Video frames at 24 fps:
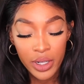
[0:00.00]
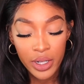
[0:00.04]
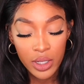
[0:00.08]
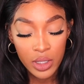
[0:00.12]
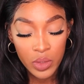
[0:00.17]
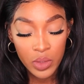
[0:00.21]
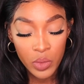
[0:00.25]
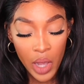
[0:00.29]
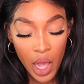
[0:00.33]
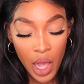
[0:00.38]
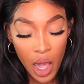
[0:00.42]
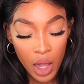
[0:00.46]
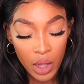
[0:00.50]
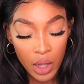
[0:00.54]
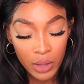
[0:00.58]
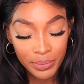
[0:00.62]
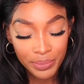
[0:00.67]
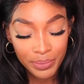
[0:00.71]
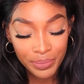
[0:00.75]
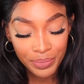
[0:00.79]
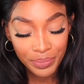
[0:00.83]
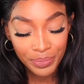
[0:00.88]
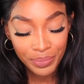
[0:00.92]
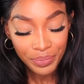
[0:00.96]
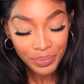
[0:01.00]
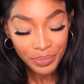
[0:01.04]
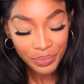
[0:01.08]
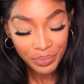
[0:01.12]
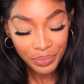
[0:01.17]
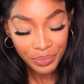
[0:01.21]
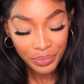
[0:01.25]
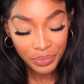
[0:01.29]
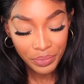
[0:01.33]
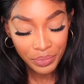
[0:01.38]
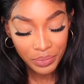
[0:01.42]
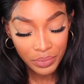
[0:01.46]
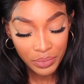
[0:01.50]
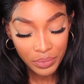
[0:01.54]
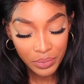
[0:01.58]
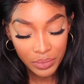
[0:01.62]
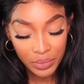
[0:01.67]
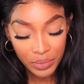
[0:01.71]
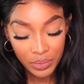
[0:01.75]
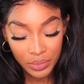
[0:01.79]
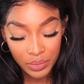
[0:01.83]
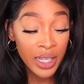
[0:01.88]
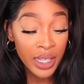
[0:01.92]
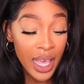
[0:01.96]
as well.
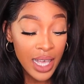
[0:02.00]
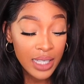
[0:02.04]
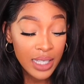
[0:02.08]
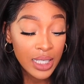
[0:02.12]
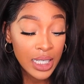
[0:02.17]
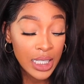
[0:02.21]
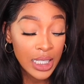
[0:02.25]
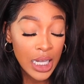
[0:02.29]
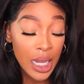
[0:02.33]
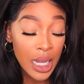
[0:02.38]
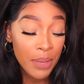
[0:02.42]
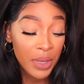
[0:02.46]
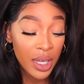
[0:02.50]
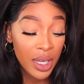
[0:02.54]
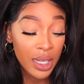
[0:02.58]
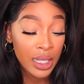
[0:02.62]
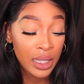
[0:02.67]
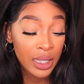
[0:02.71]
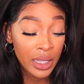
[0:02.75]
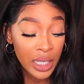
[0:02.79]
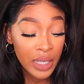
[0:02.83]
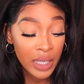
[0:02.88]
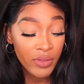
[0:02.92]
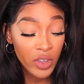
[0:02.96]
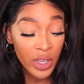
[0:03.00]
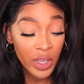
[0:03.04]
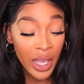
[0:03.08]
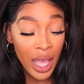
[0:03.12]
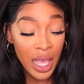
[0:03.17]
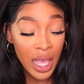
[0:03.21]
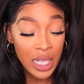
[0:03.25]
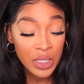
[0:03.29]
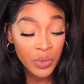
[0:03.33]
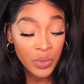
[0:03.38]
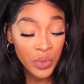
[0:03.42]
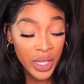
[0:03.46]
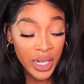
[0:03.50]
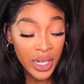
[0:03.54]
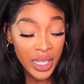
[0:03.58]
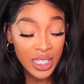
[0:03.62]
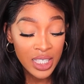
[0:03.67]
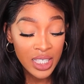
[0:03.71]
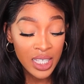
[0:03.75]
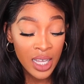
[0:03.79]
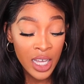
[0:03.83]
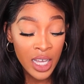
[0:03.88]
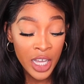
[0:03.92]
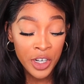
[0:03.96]
Last thing that I'm going to leave you guys with
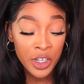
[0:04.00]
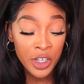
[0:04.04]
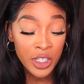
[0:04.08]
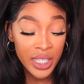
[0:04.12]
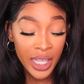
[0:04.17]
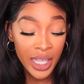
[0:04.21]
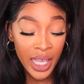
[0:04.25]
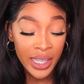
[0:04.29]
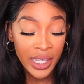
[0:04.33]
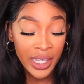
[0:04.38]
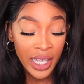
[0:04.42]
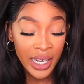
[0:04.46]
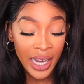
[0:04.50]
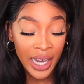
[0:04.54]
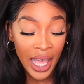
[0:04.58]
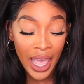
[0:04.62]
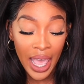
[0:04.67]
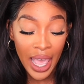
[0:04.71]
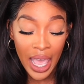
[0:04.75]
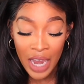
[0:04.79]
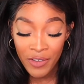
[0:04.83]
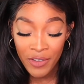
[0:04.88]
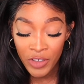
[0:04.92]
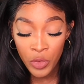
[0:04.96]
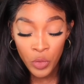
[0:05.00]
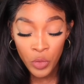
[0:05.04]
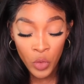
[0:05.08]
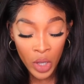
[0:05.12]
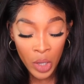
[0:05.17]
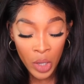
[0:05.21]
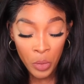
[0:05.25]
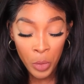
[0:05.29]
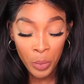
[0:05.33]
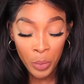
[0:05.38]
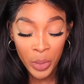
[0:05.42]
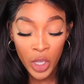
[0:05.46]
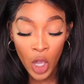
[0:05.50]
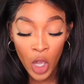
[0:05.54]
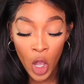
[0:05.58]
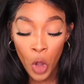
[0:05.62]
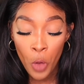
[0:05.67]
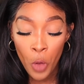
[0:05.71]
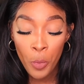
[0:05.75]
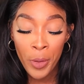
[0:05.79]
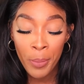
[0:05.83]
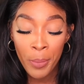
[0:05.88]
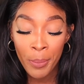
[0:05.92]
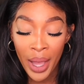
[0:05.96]
is to understand that not everyone will be
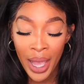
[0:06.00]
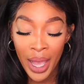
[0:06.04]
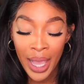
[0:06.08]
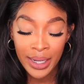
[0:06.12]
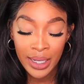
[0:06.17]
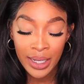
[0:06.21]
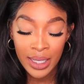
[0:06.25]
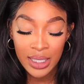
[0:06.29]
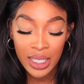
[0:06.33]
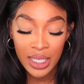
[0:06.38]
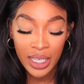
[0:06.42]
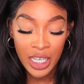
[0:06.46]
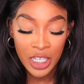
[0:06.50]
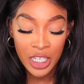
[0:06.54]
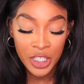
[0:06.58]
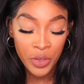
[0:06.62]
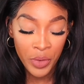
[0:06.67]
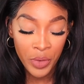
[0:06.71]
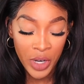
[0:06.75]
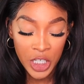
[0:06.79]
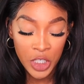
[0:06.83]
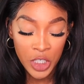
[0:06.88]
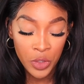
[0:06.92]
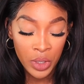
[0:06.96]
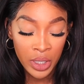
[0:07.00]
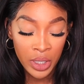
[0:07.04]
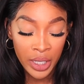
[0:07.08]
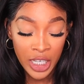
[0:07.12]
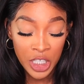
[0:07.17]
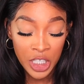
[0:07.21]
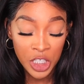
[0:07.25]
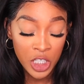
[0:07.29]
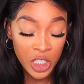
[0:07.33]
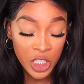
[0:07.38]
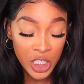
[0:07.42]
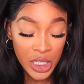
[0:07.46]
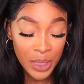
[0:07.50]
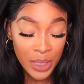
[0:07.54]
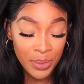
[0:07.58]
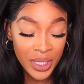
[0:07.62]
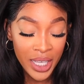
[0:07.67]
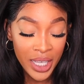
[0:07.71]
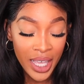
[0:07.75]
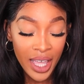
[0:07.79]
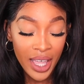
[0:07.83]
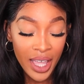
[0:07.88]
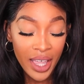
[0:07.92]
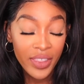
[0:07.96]
open-minded to interracial
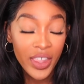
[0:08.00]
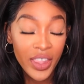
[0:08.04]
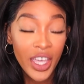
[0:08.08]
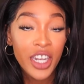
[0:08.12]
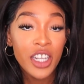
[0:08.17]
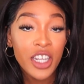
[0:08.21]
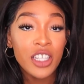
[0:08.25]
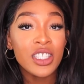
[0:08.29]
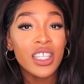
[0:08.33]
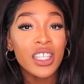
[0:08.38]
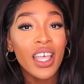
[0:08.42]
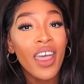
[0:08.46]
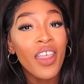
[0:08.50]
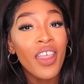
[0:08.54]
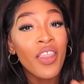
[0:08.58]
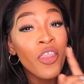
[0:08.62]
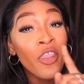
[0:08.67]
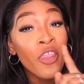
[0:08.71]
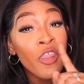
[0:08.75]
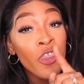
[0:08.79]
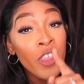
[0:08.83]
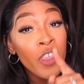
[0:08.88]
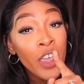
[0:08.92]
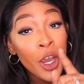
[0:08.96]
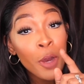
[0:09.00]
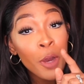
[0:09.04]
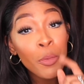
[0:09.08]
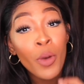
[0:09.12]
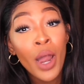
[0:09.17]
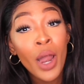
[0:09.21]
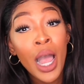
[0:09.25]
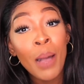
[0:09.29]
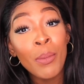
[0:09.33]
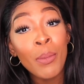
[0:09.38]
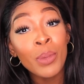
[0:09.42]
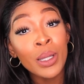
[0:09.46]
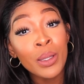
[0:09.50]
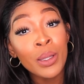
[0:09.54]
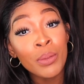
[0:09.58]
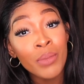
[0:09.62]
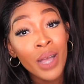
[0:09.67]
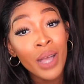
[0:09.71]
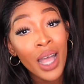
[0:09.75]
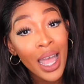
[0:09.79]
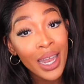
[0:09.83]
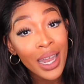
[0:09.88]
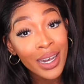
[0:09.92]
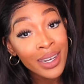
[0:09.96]
relationships. That is their
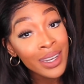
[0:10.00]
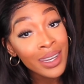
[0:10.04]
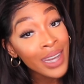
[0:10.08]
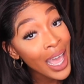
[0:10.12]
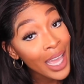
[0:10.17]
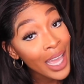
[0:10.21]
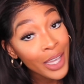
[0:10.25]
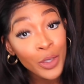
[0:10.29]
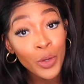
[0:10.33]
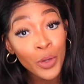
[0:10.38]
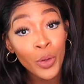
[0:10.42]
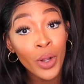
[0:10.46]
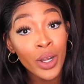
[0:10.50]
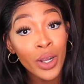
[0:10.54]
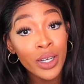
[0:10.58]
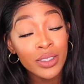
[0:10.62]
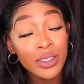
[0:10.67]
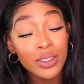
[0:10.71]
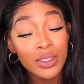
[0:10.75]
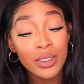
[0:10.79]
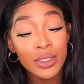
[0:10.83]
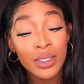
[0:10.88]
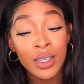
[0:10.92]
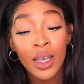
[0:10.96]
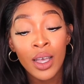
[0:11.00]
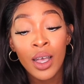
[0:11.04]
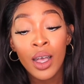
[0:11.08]
problem, not yours.